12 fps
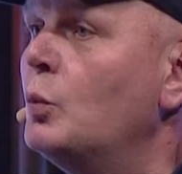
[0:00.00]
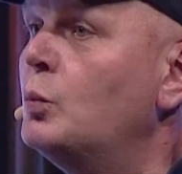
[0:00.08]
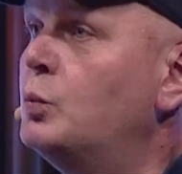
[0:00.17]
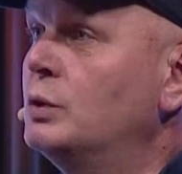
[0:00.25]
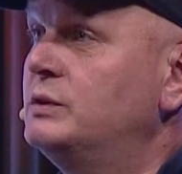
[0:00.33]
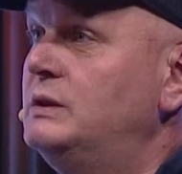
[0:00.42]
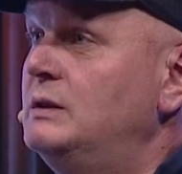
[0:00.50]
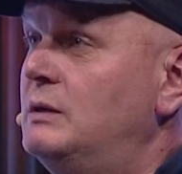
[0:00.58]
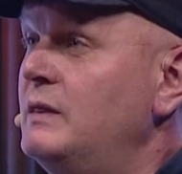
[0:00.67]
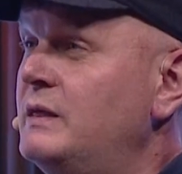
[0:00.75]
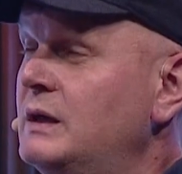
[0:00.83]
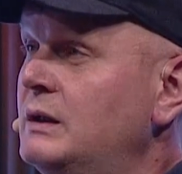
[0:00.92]
What
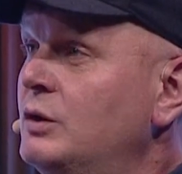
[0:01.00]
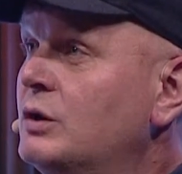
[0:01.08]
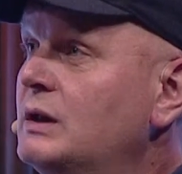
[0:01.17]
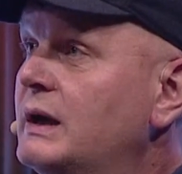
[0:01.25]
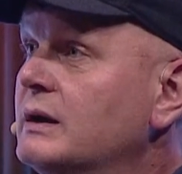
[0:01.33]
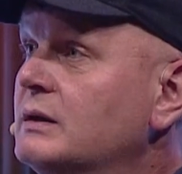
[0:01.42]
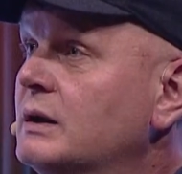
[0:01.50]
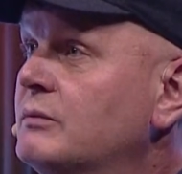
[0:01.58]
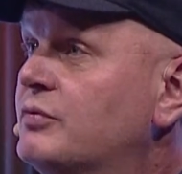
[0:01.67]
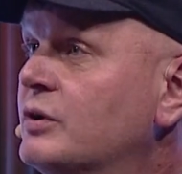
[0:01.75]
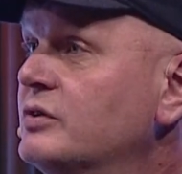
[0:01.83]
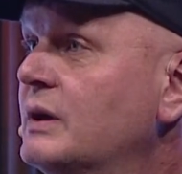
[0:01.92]
did they not like,
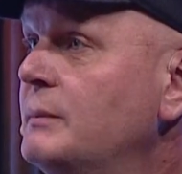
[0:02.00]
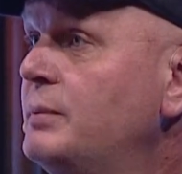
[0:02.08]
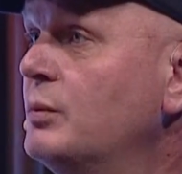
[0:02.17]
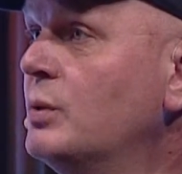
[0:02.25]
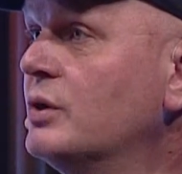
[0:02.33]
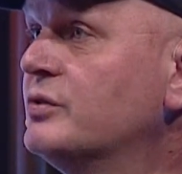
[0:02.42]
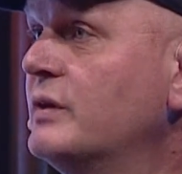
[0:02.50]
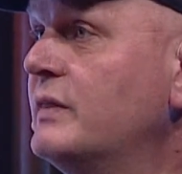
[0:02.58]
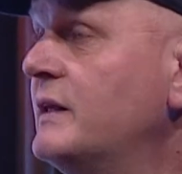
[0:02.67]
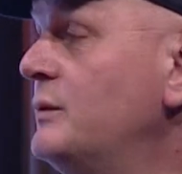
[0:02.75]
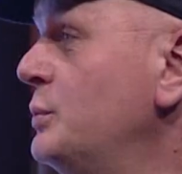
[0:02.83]
for example, was that